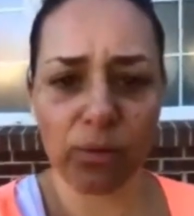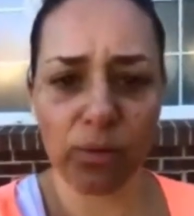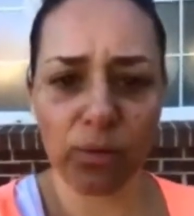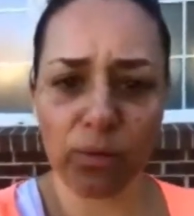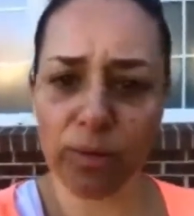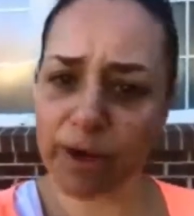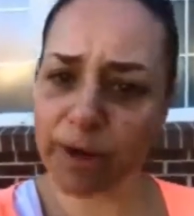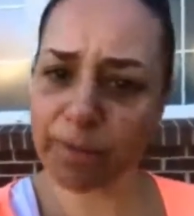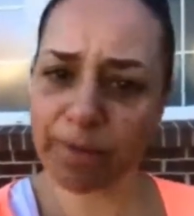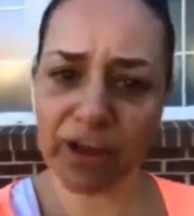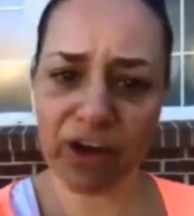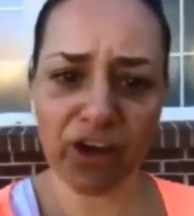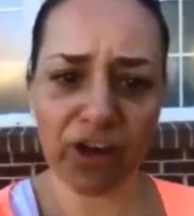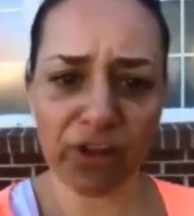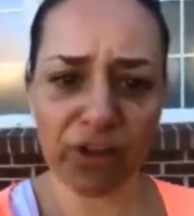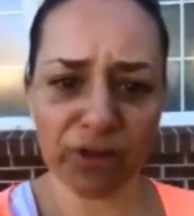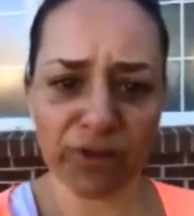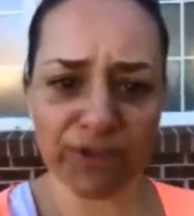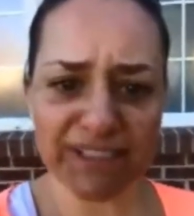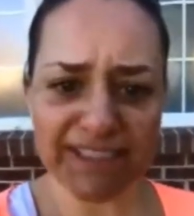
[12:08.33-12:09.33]
Well, what about
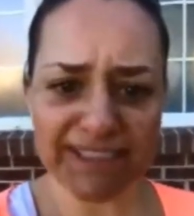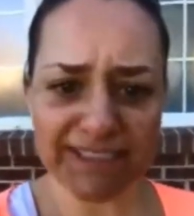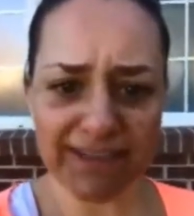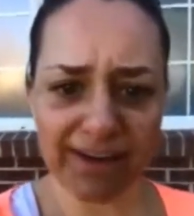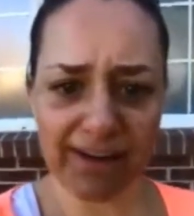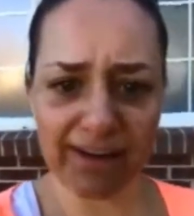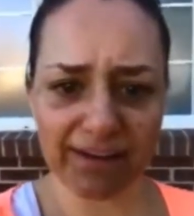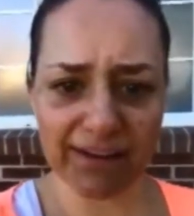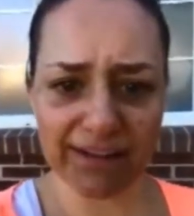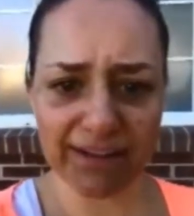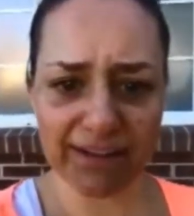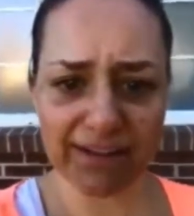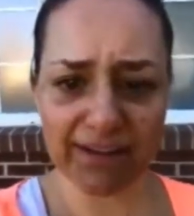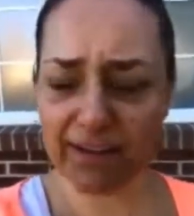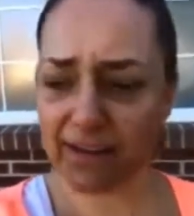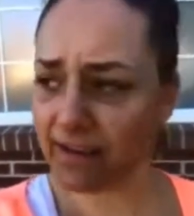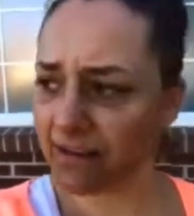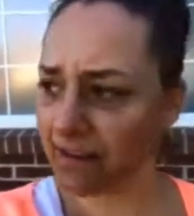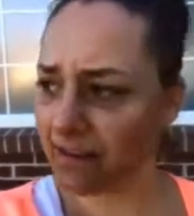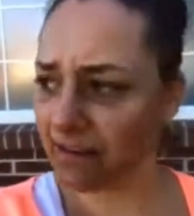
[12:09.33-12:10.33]
all those that didn't?
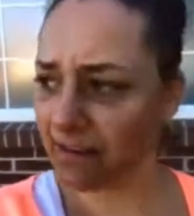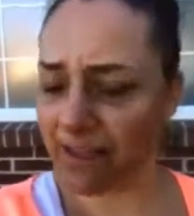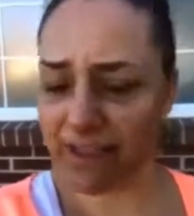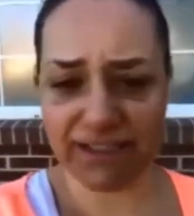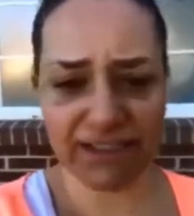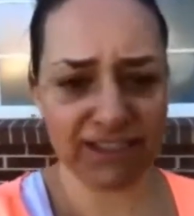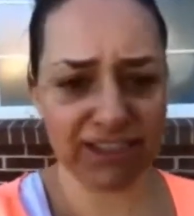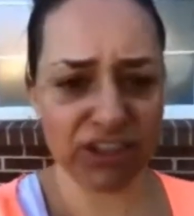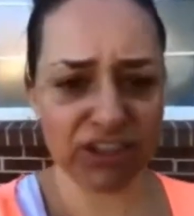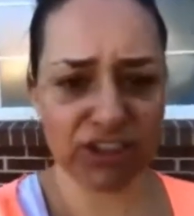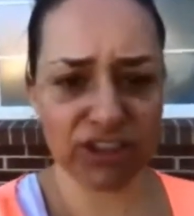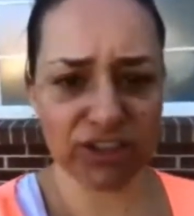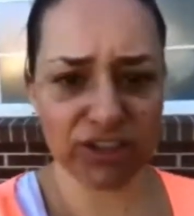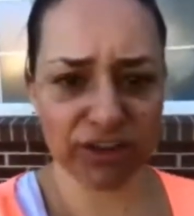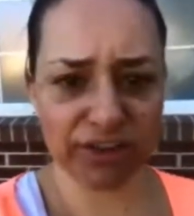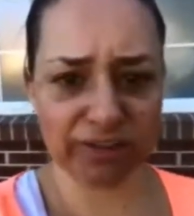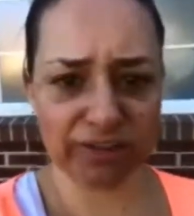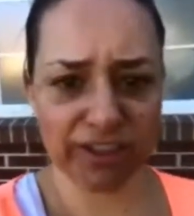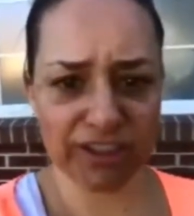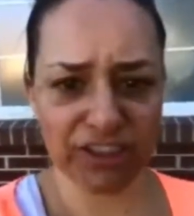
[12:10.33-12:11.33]
they still
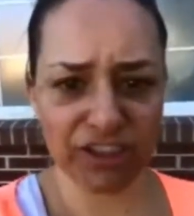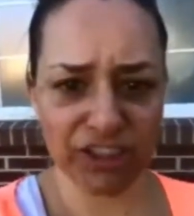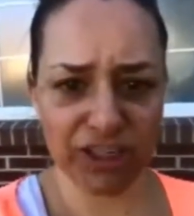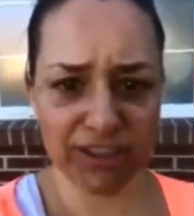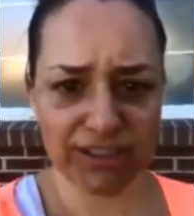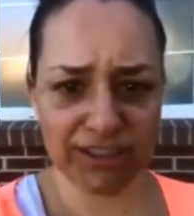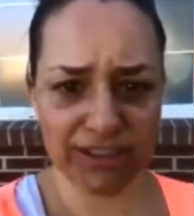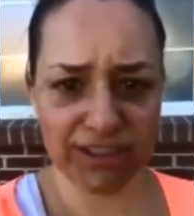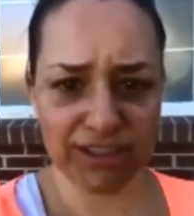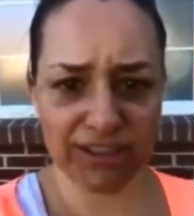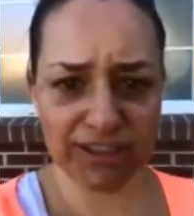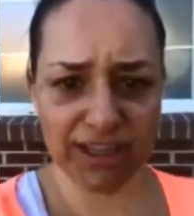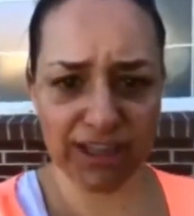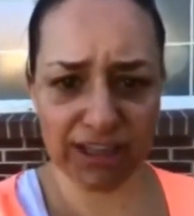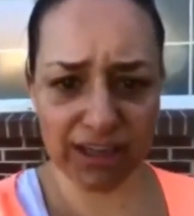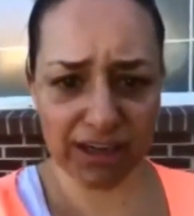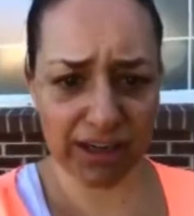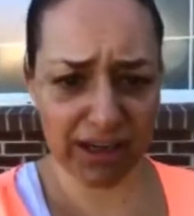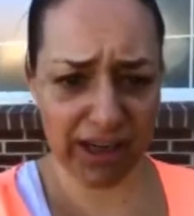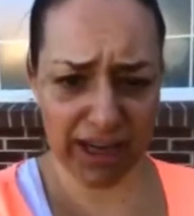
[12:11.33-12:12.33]
deserve this justice
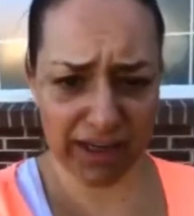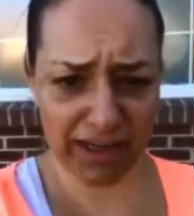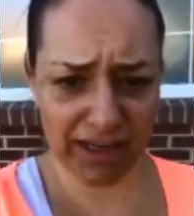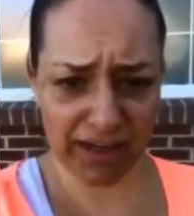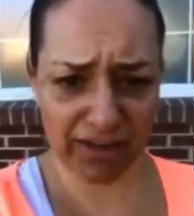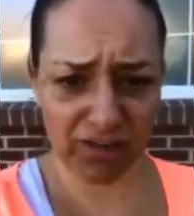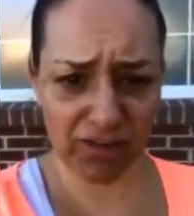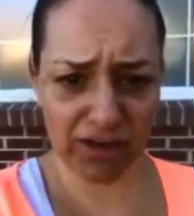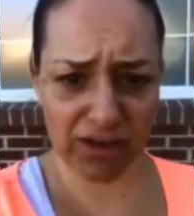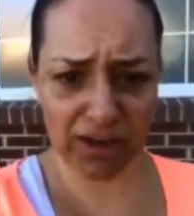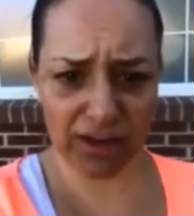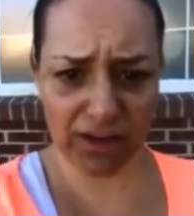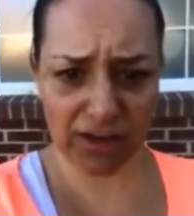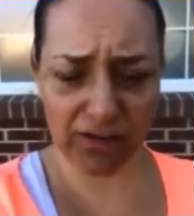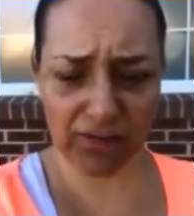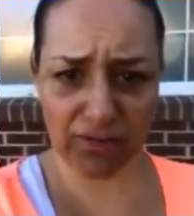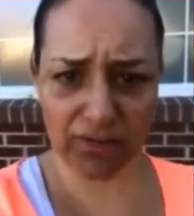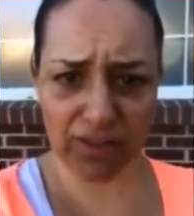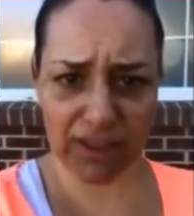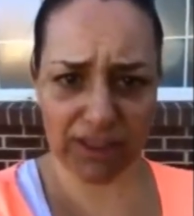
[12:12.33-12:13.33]
and and even
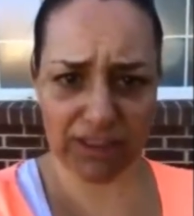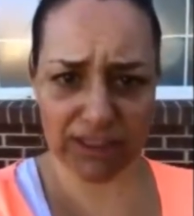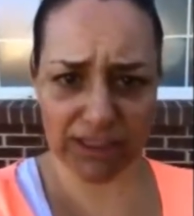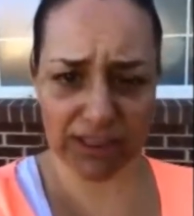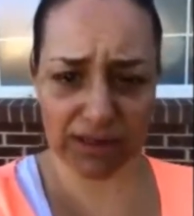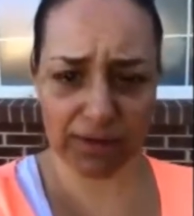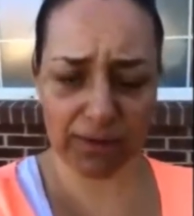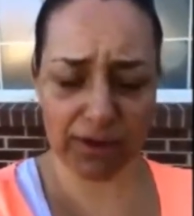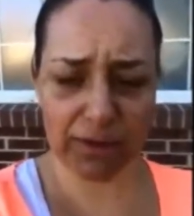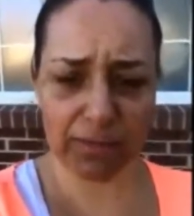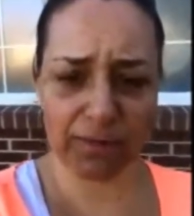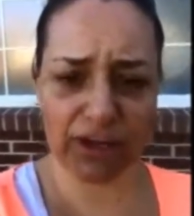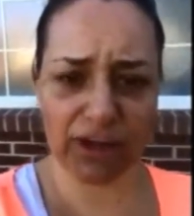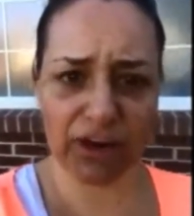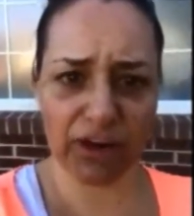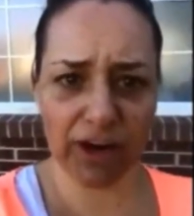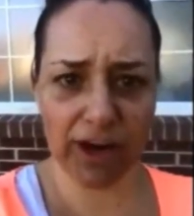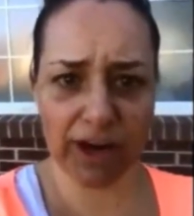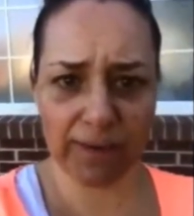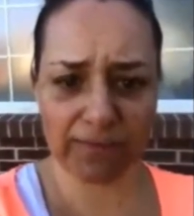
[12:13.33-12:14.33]
if they did commit
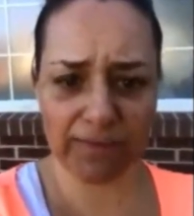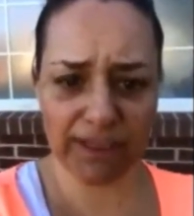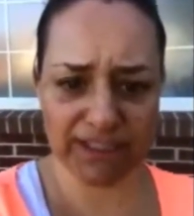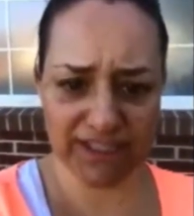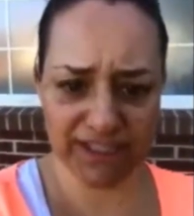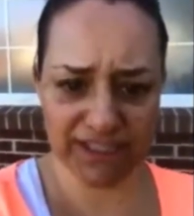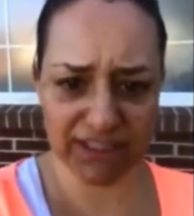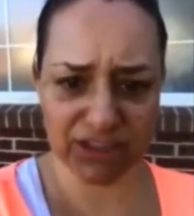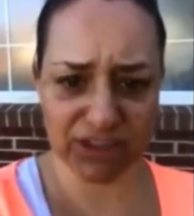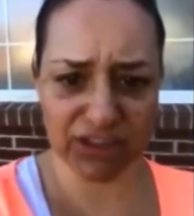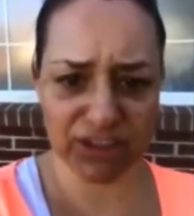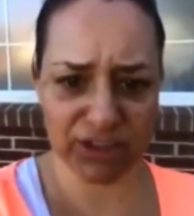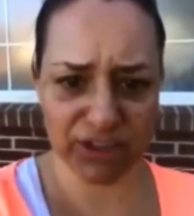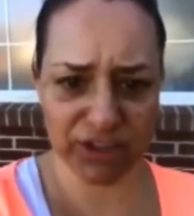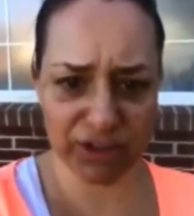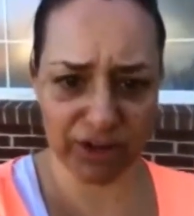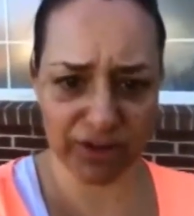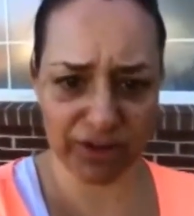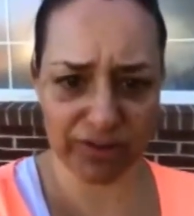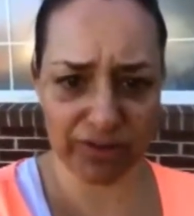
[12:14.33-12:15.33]
a crime they still
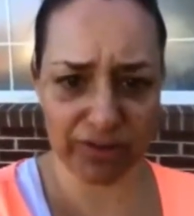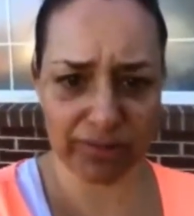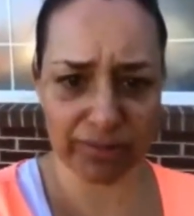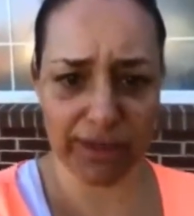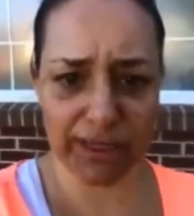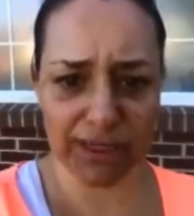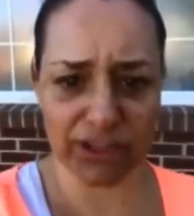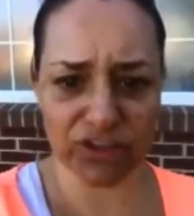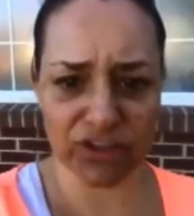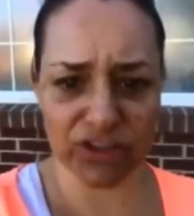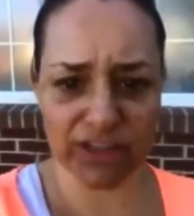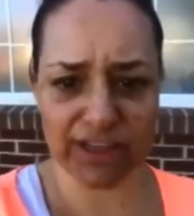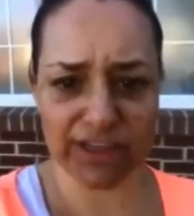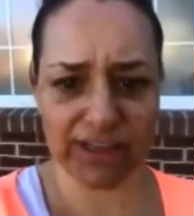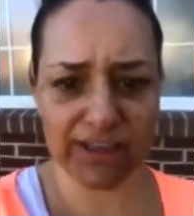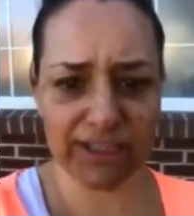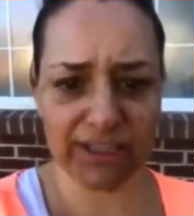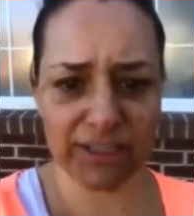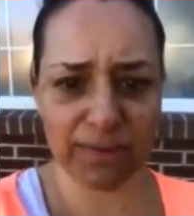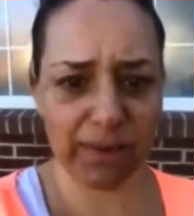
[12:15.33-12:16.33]
deserve being
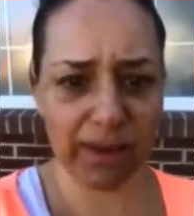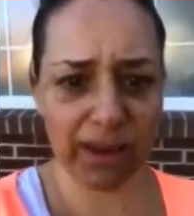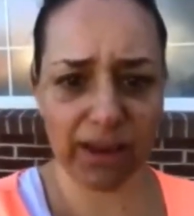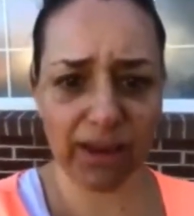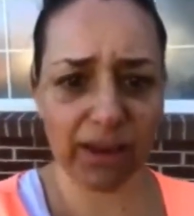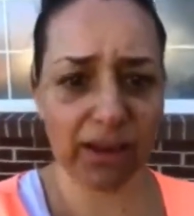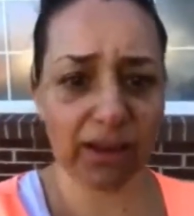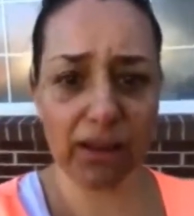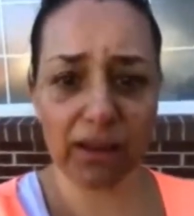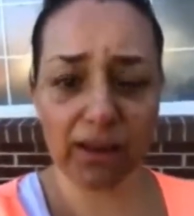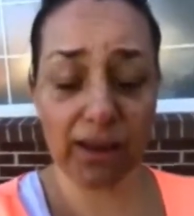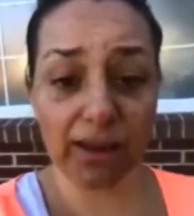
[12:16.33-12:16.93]
treated this way